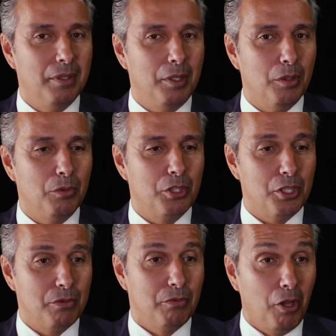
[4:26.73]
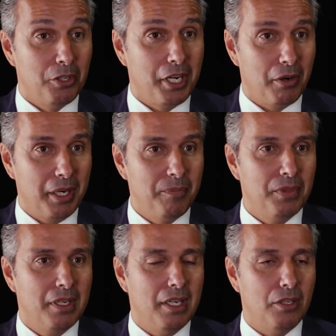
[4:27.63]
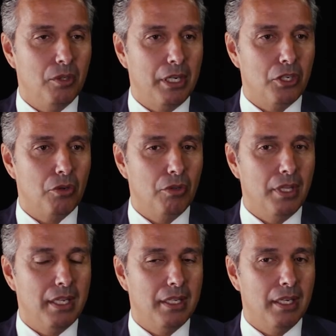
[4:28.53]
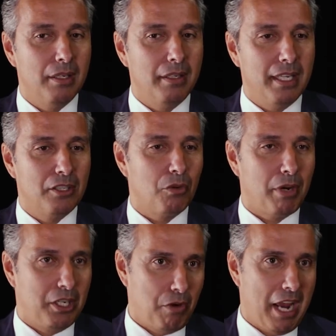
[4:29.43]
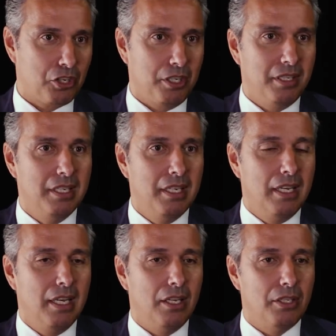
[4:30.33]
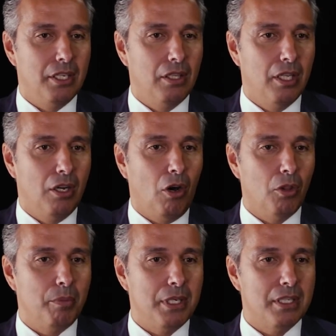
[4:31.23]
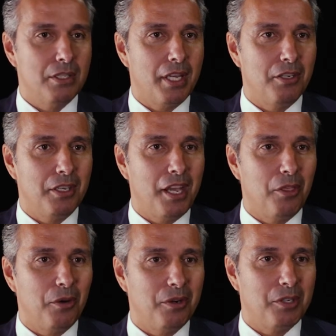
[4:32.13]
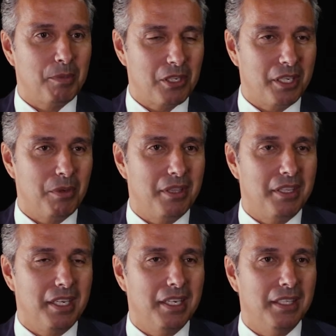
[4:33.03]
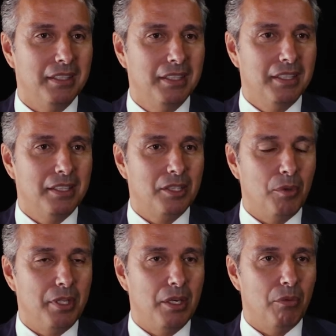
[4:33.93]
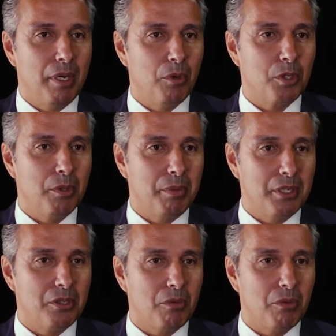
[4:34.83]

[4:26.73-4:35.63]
Which is voluntary to make sure that it gets the right traction until all the pieces get together, especially with some of the reimbursement piece